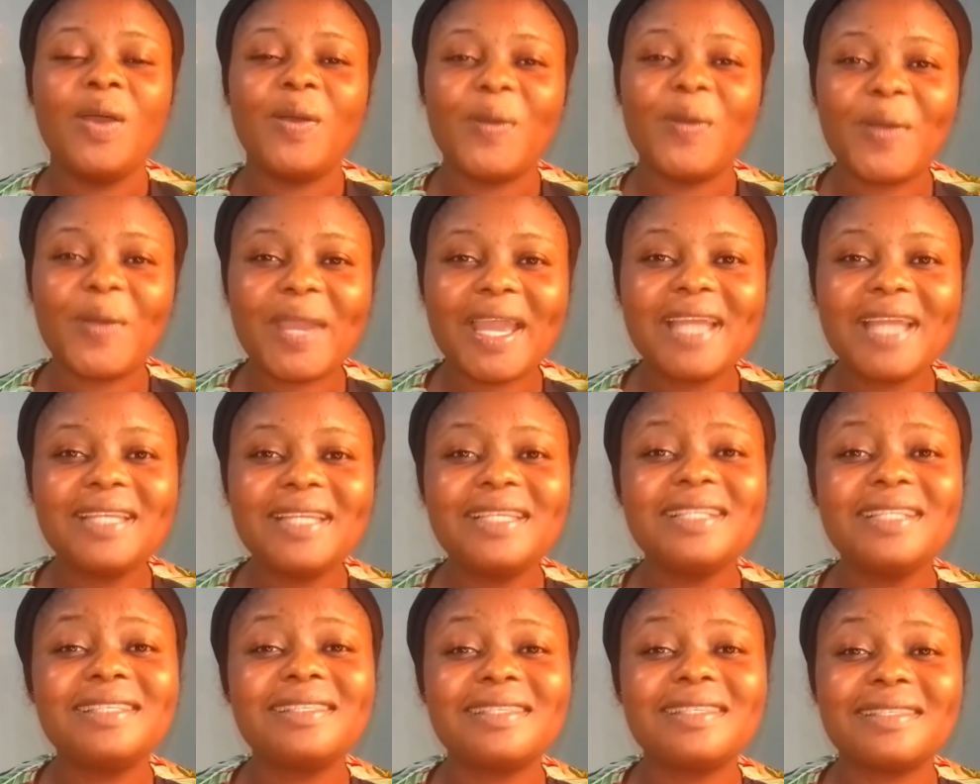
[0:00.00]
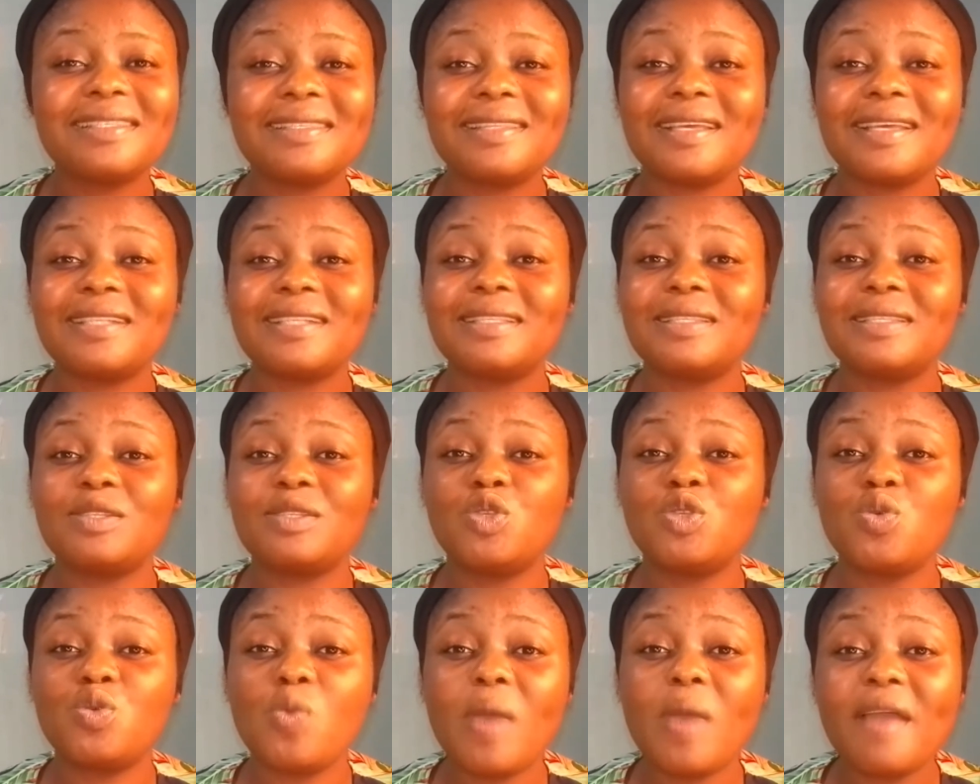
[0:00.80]
Okay, this is the
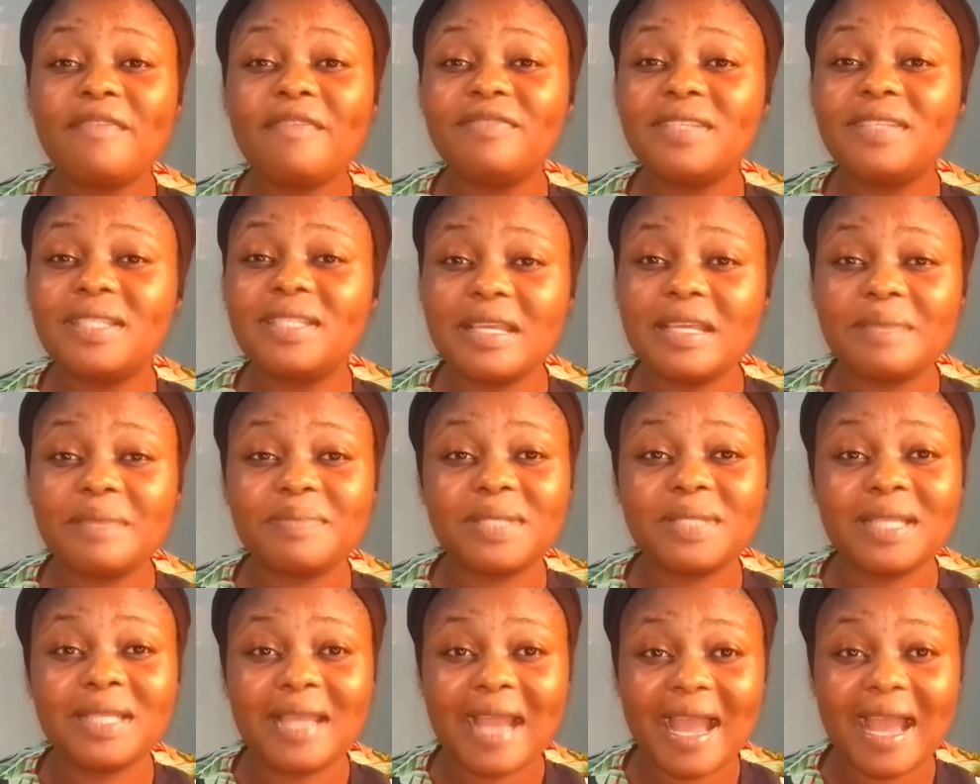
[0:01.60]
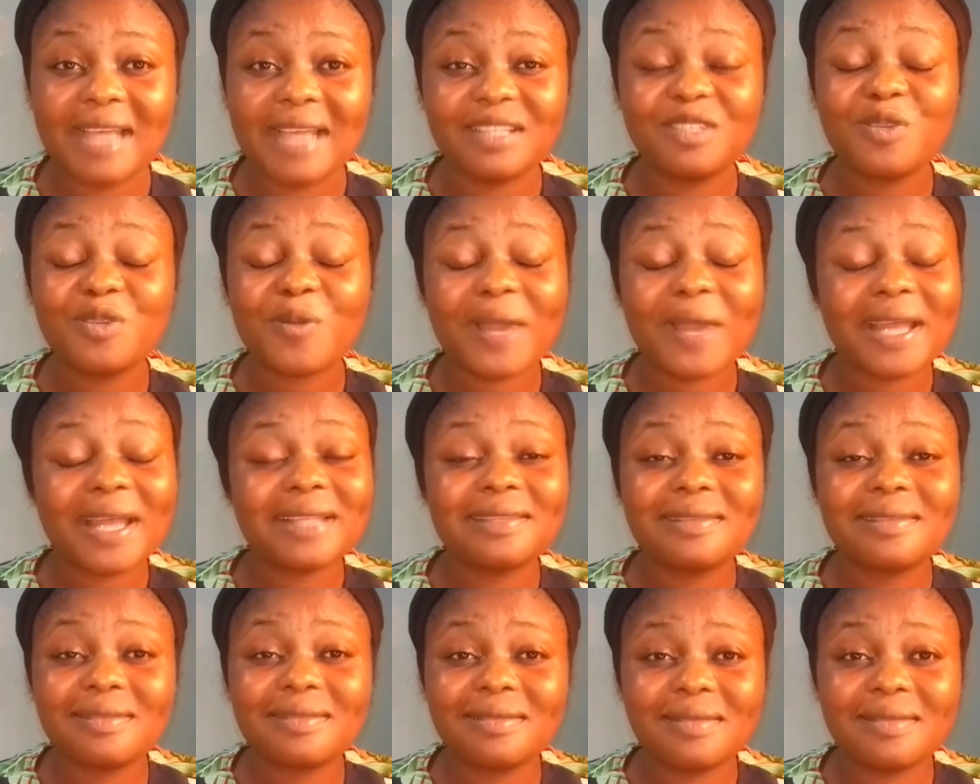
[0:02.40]
12 tips, guys. You can
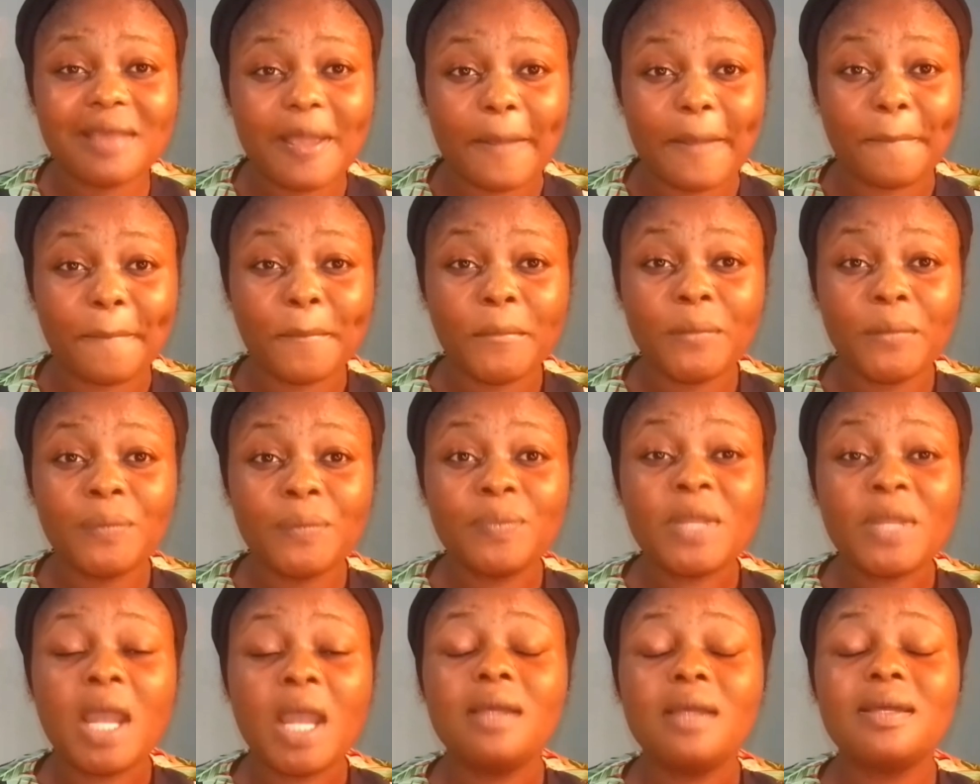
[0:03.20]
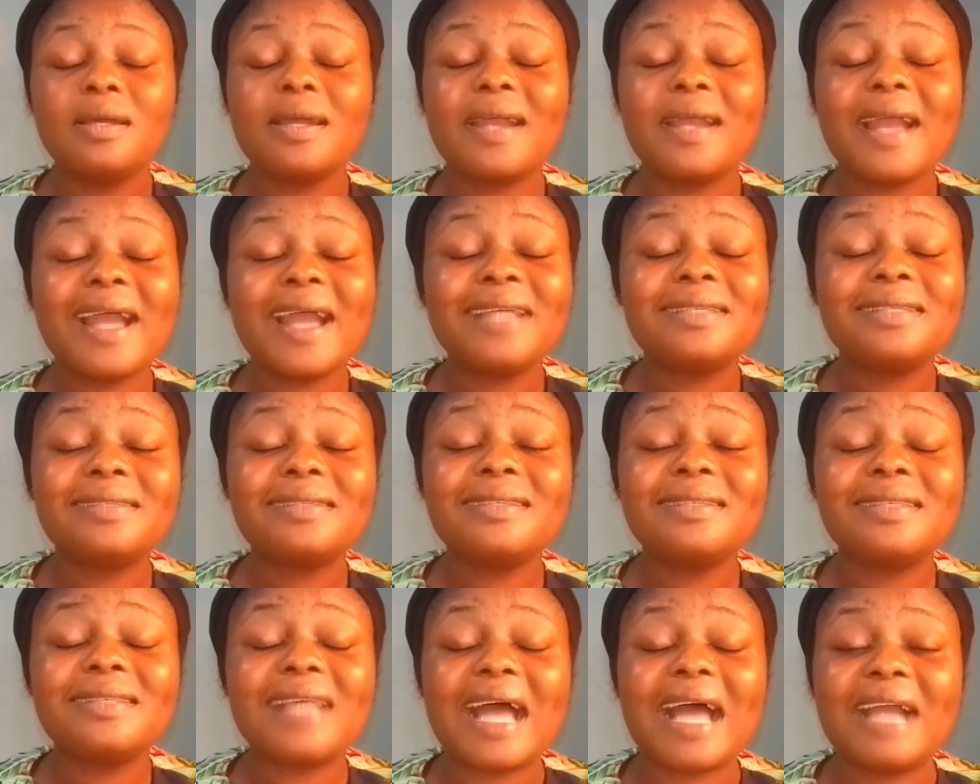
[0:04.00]
see, guys,
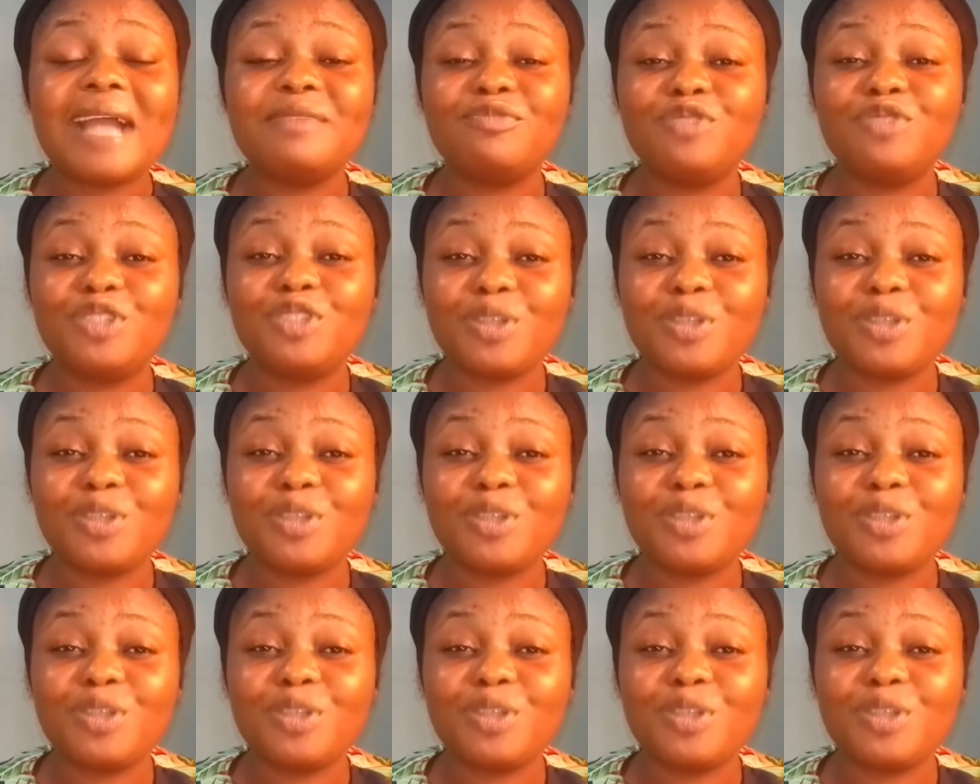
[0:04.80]
since I